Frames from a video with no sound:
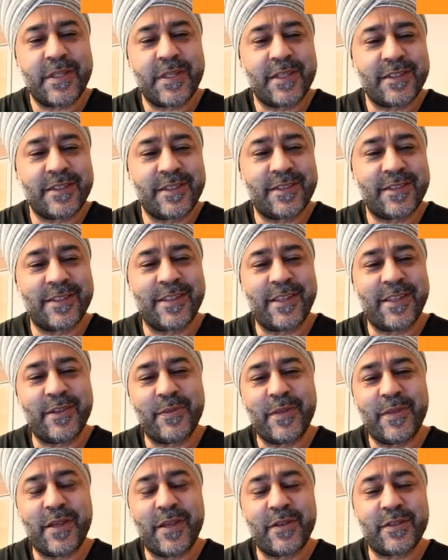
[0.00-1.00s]
actually today
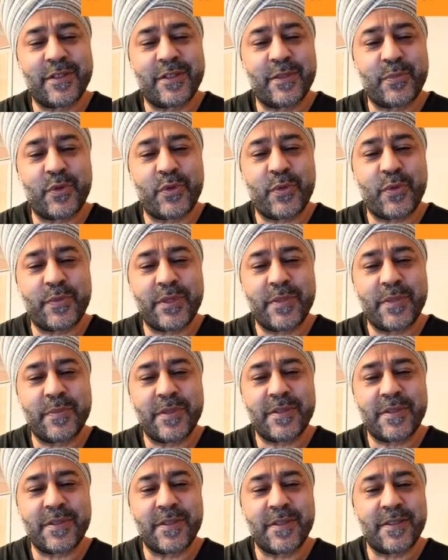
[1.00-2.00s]
about property and
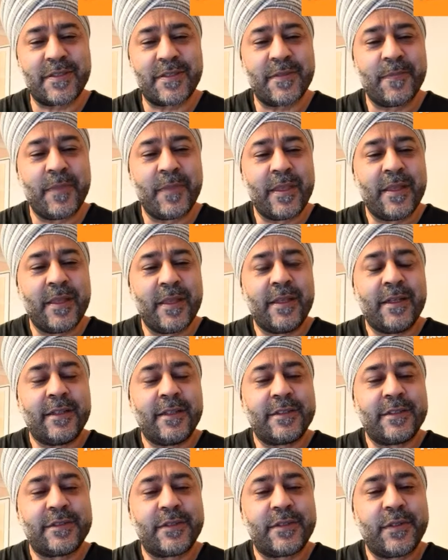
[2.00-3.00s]
business.
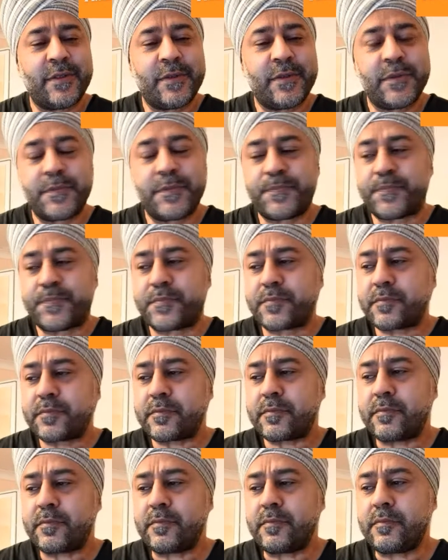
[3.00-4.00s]
So
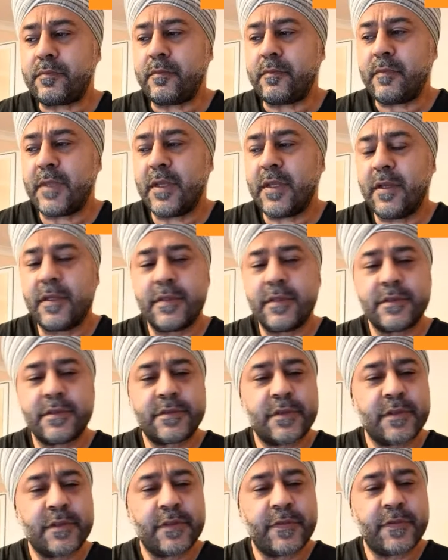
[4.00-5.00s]

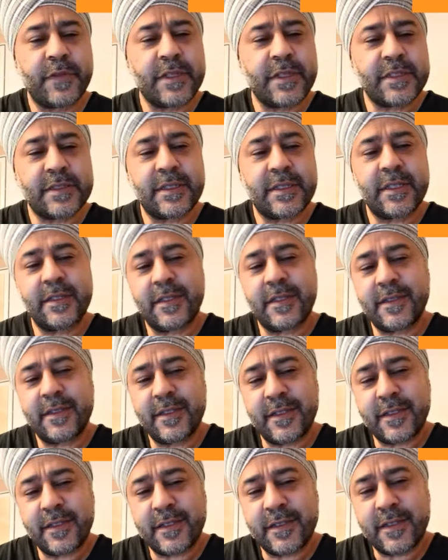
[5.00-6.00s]
the first thing I
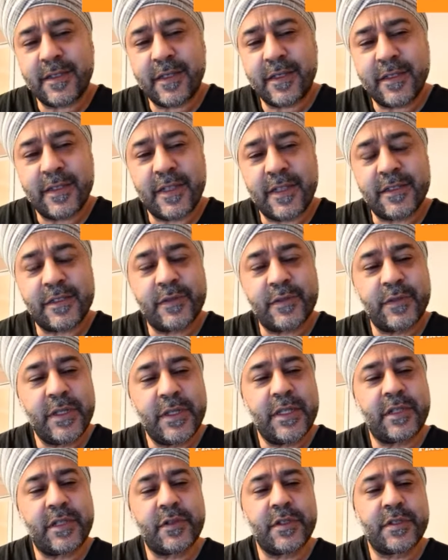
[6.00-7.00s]
think that's
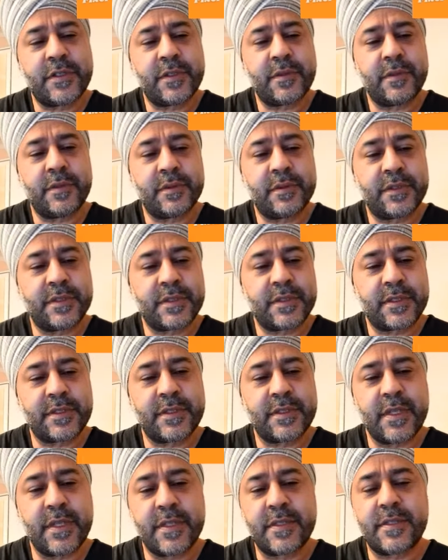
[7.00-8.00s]
really critical to
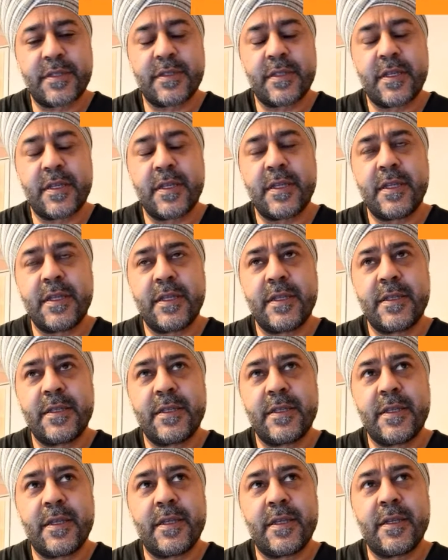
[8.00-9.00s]
success
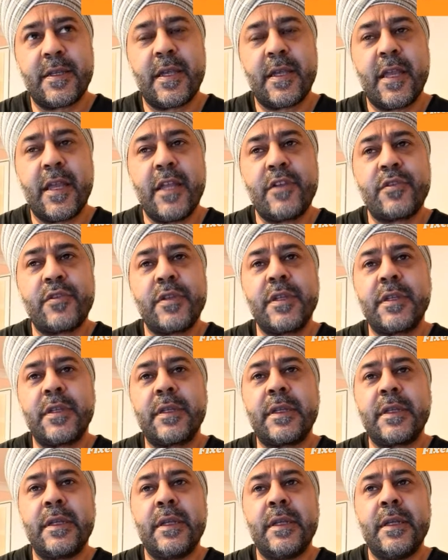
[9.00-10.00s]
in
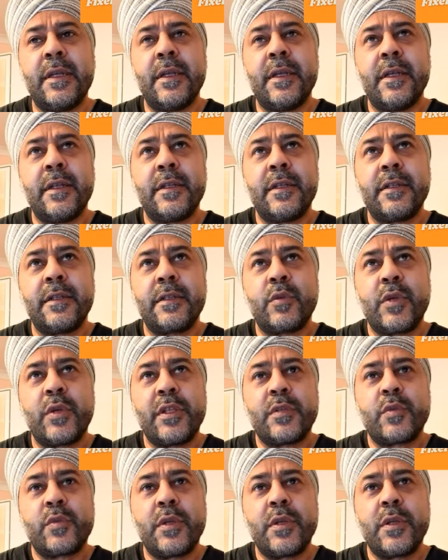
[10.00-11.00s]
entering
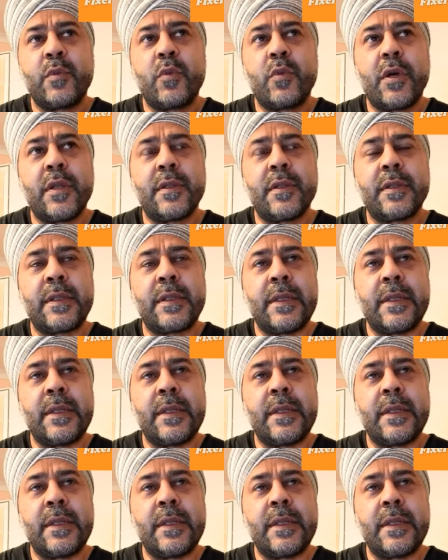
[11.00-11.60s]
2021